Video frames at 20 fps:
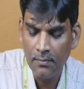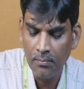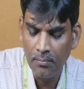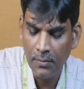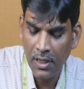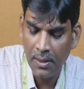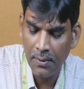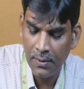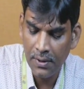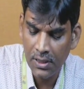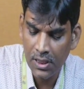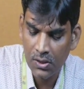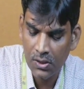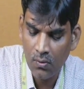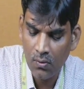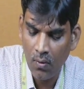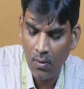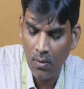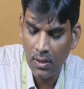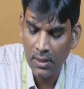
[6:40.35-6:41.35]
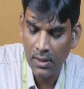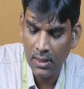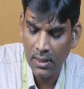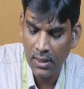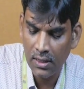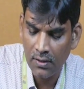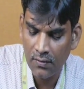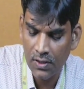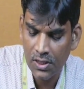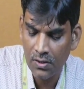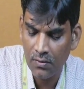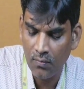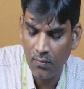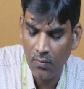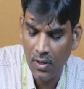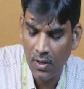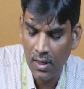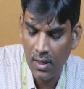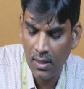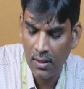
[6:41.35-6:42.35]
Maybe it is called the equation
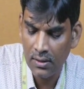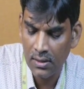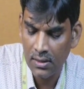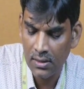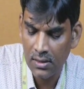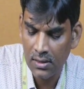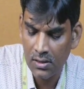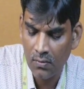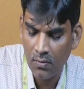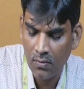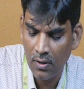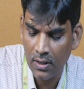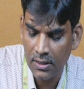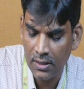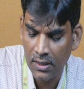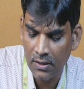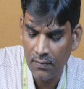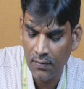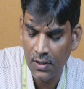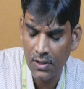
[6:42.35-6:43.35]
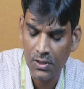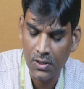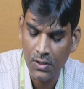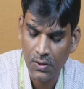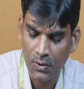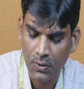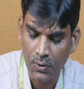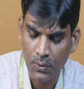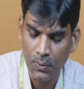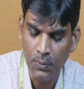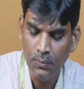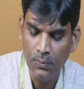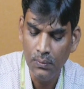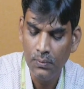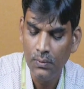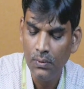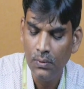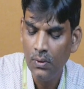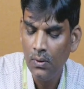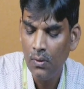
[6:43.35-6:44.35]
1, this is called as equation 2.
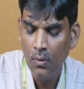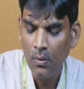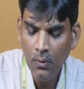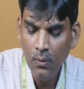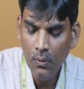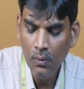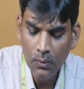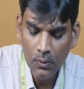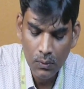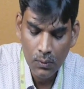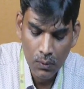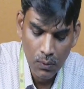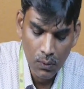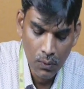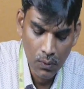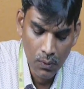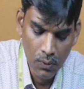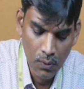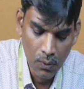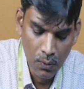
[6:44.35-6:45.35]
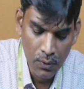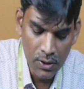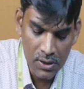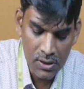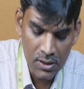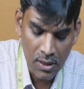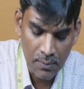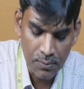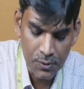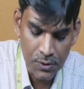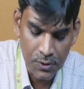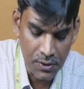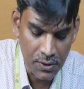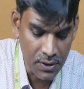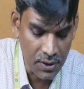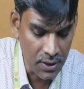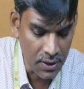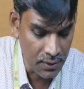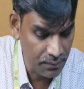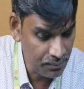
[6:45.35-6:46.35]
2 is substitute
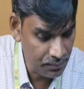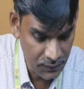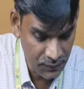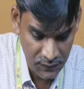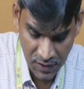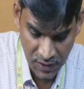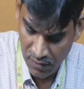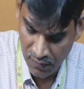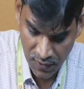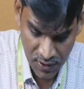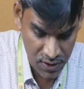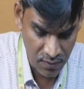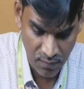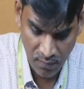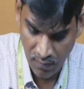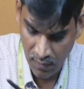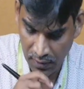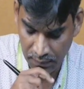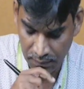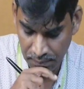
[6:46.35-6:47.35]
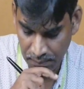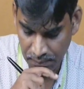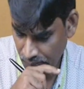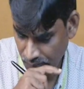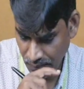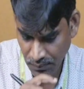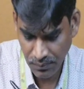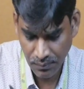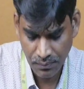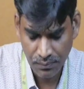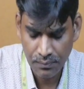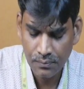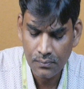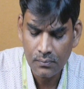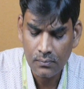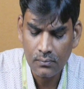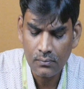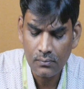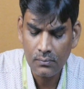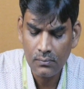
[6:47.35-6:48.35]
in equation 1.
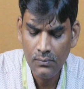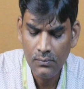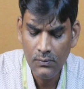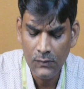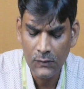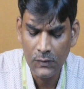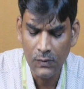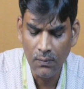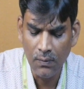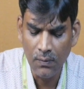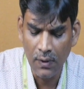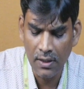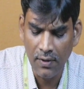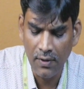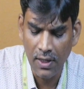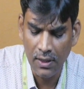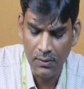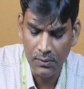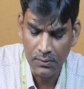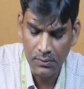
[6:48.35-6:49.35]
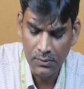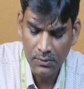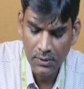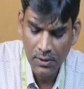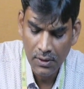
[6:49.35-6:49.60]
What is the value?